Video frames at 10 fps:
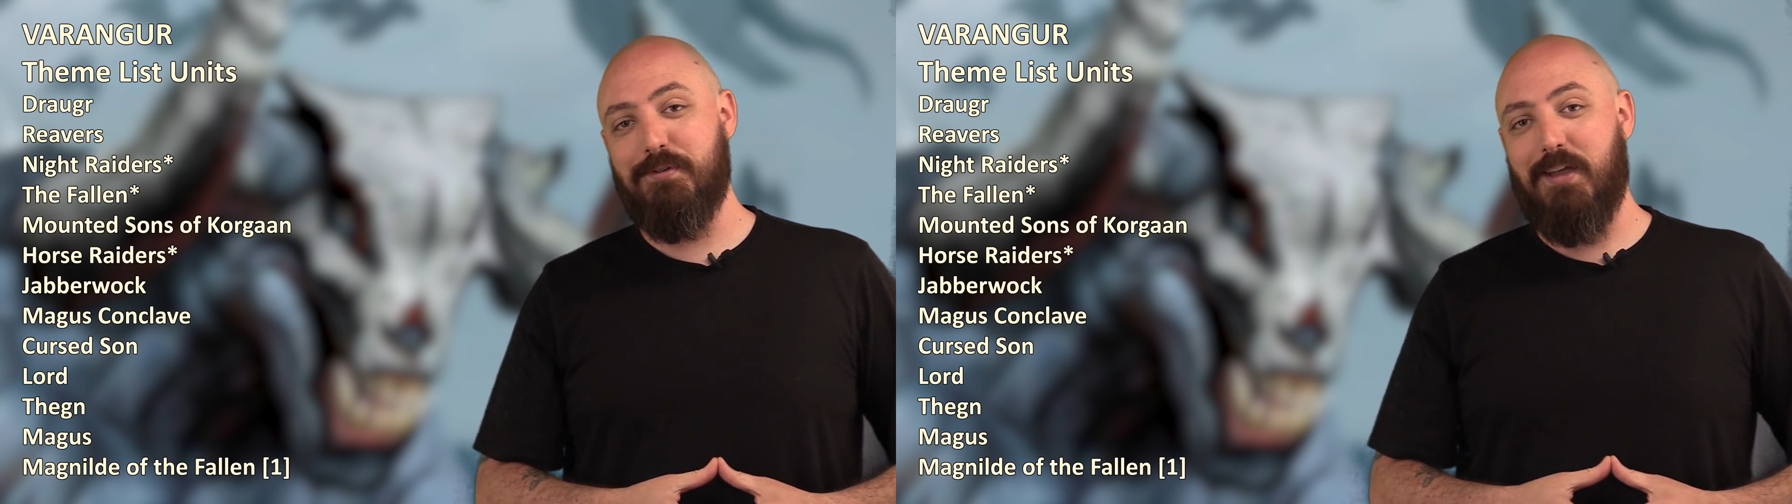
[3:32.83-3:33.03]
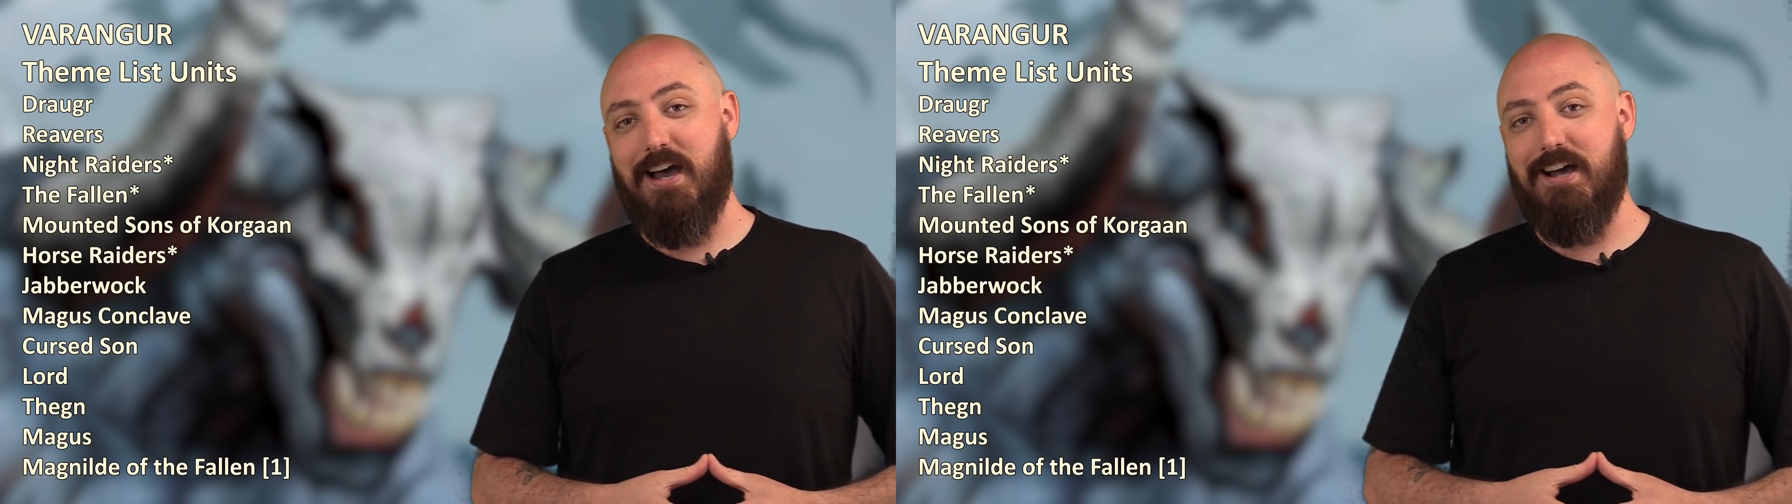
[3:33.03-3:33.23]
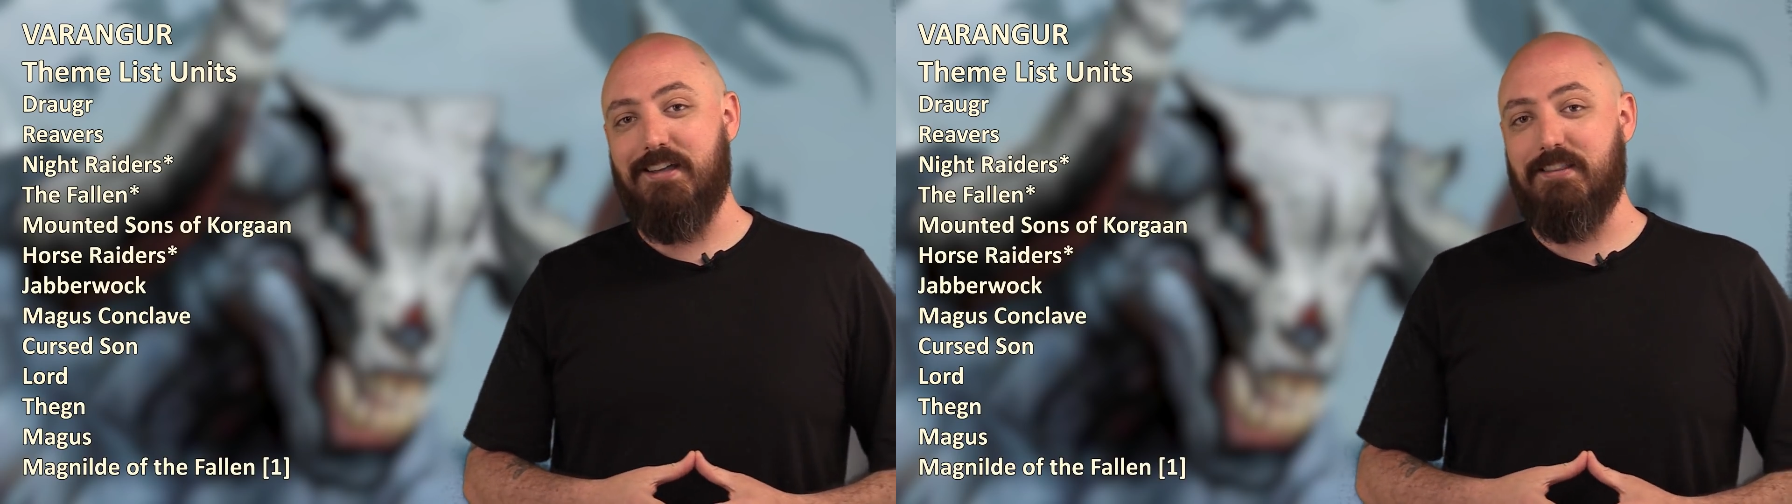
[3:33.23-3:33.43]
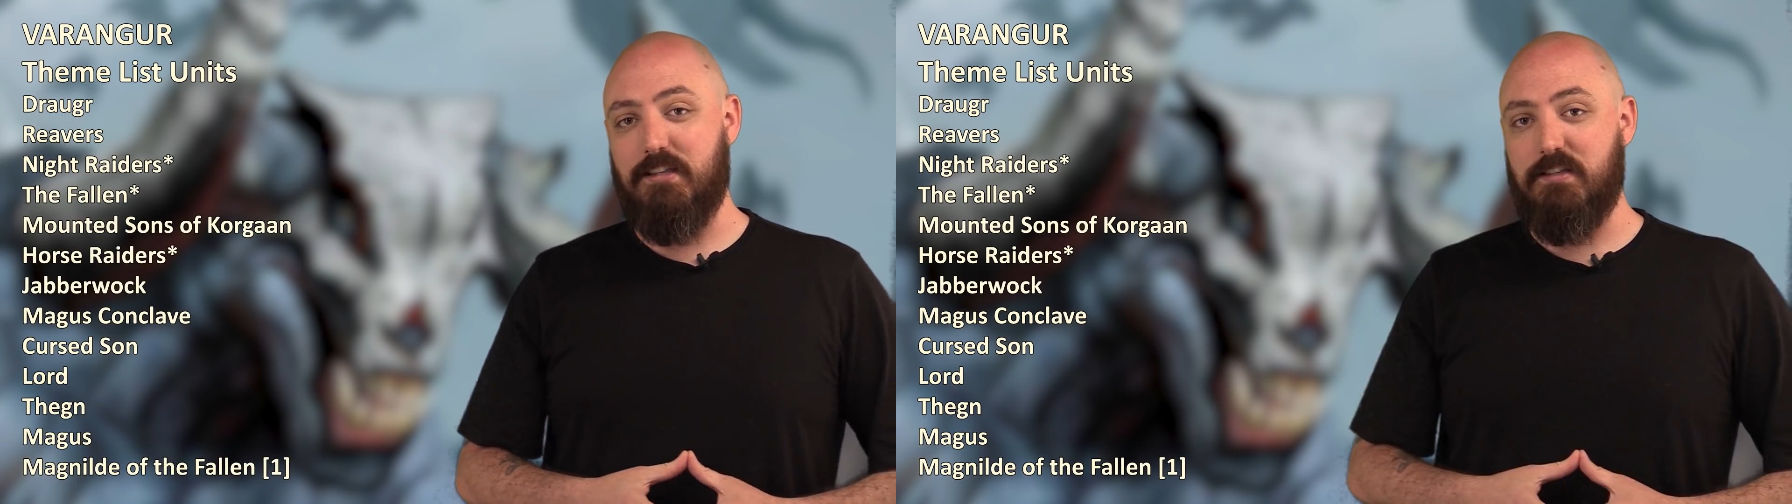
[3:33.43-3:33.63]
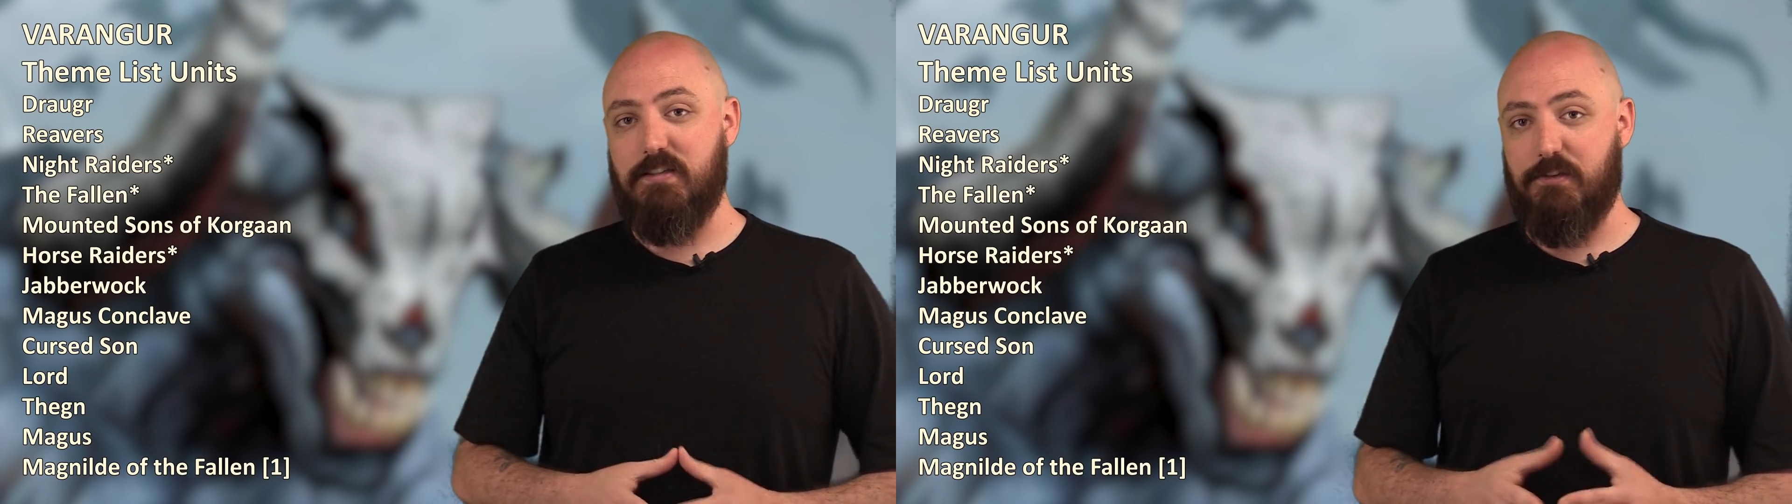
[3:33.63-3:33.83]

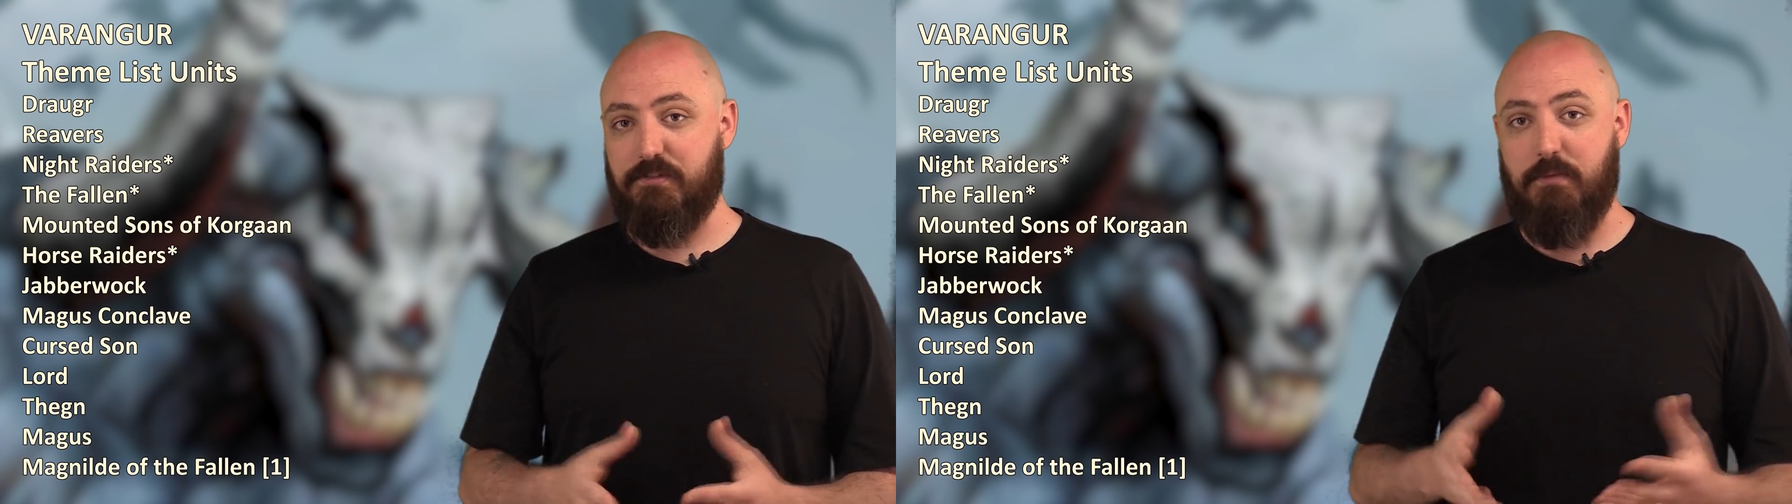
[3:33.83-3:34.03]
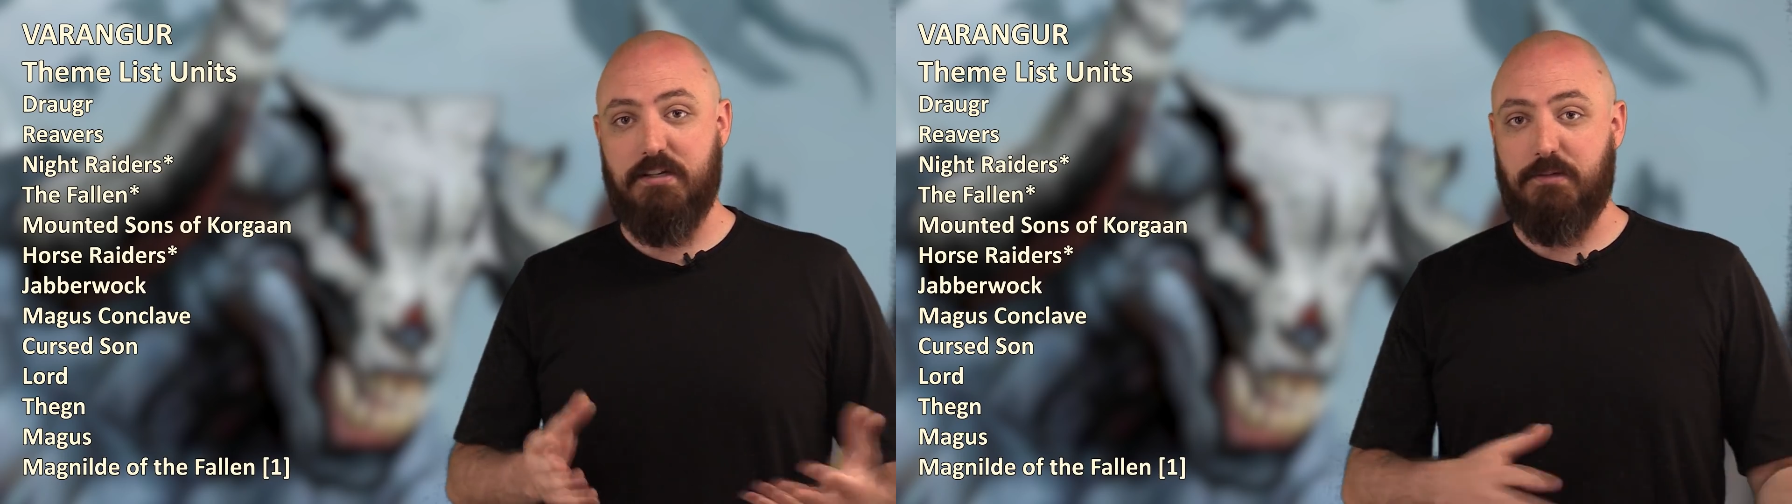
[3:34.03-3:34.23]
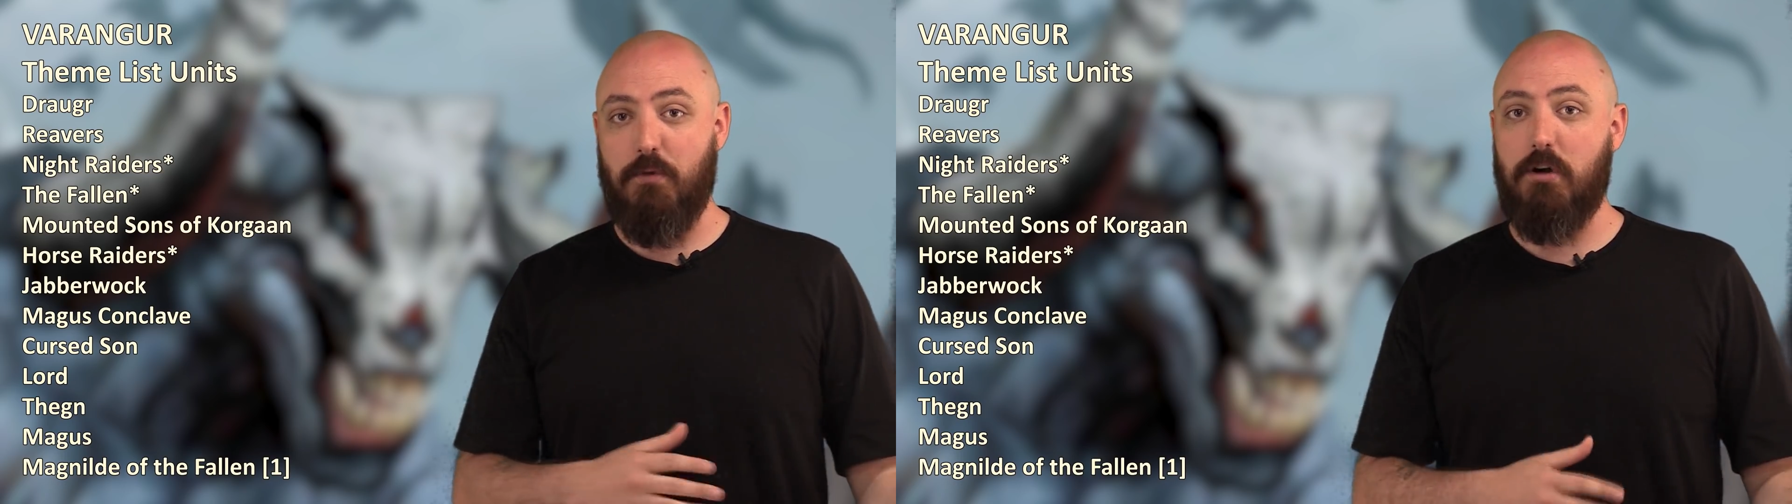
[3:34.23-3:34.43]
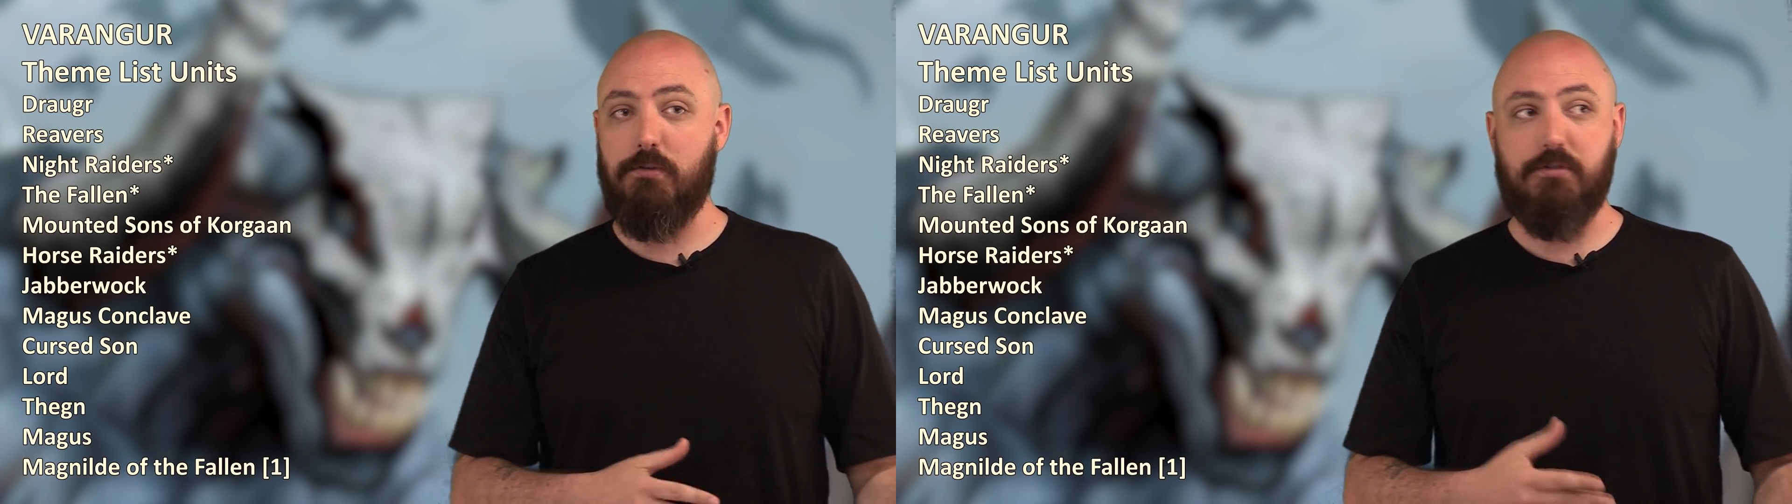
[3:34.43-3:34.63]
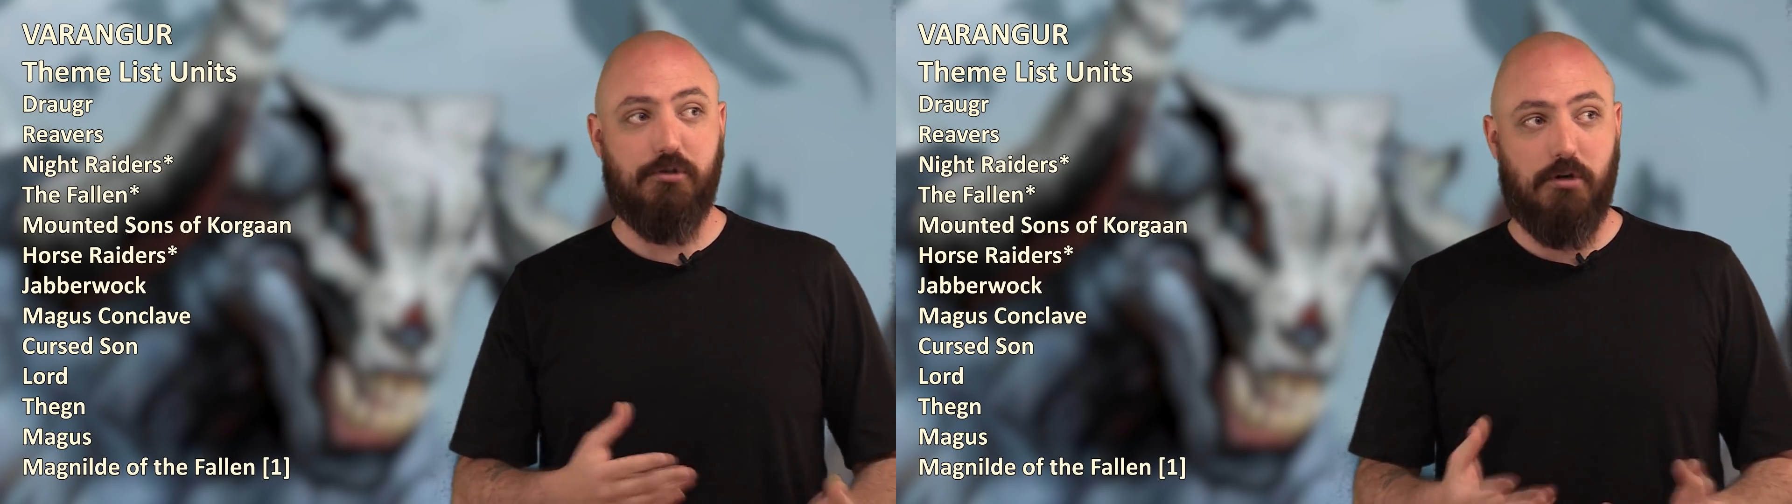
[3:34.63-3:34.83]
the sales of Mantic
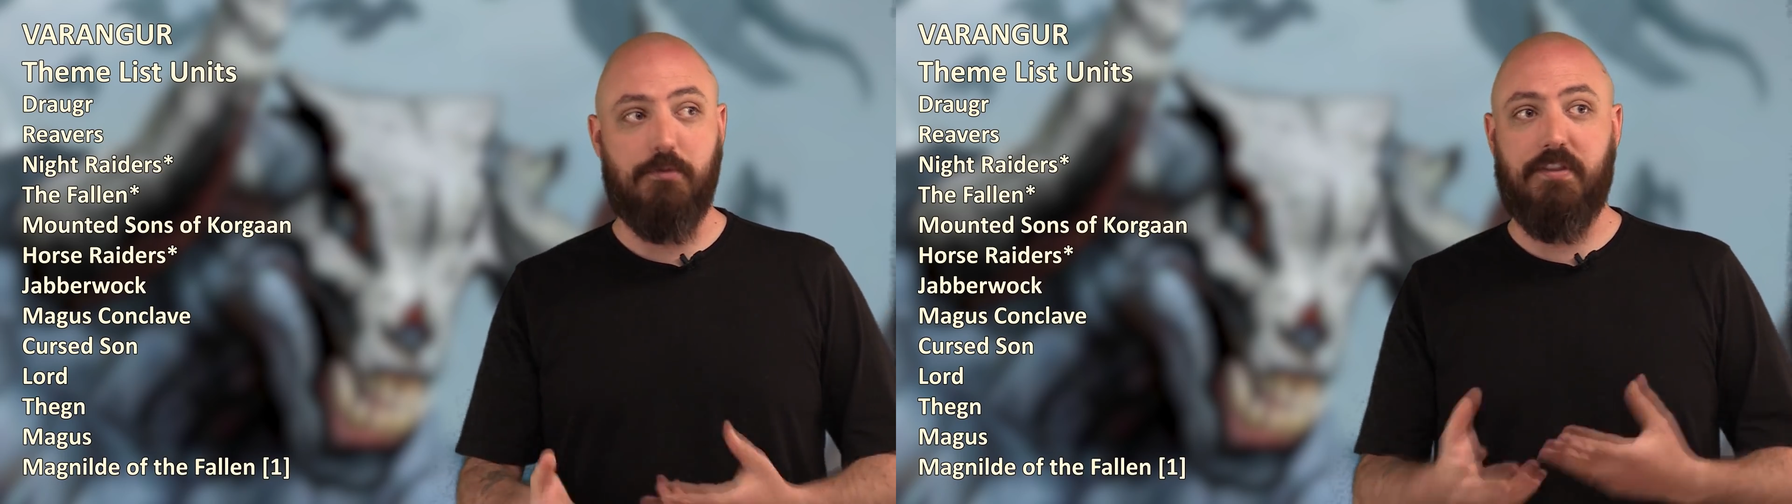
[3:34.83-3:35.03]
models and show